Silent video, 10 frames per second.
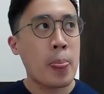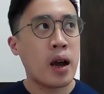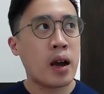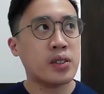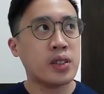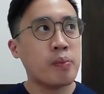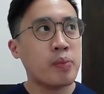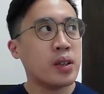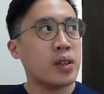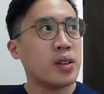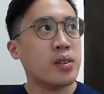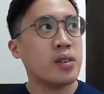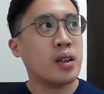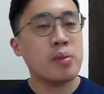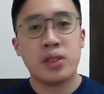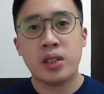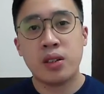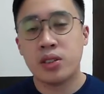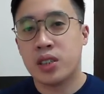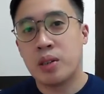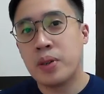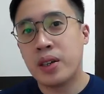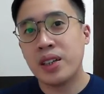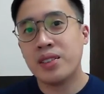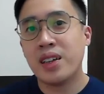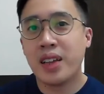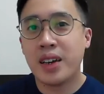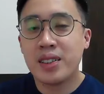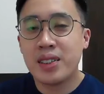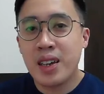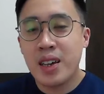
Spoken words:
how do you say, you're not missing or skipping any deadlines.